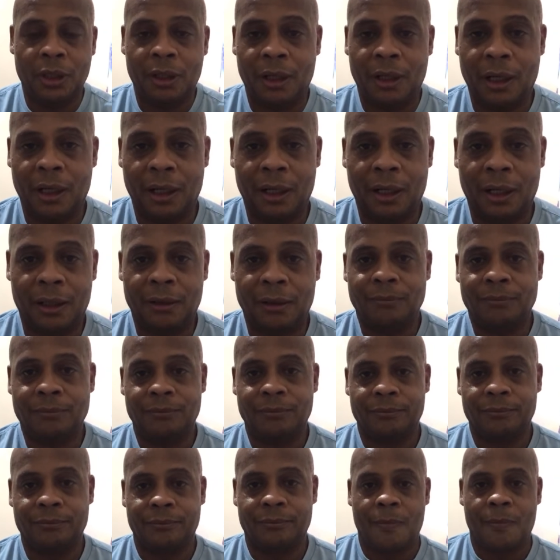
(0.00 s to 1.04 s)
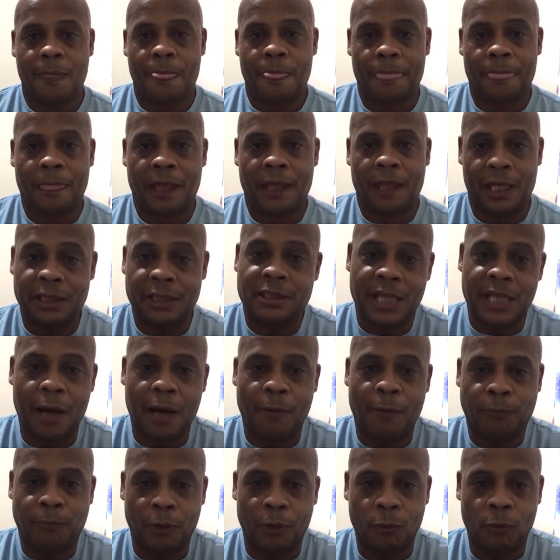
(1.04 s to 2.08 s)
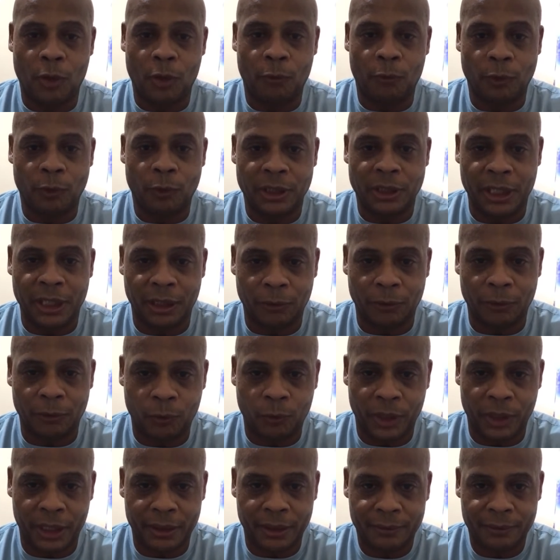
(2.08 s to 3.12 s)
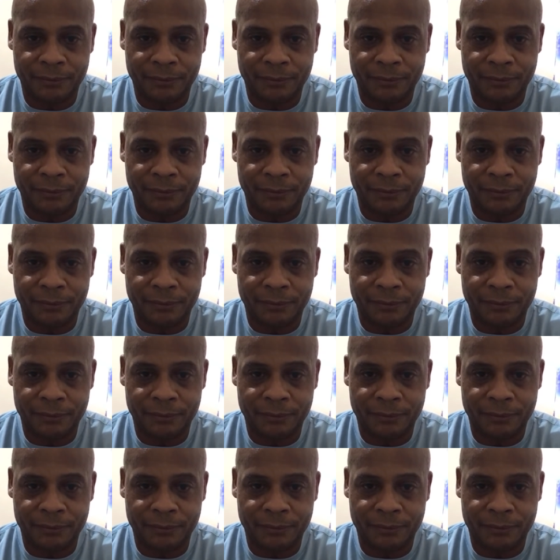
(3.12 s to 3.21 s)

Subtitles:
an example of what we're dealing with.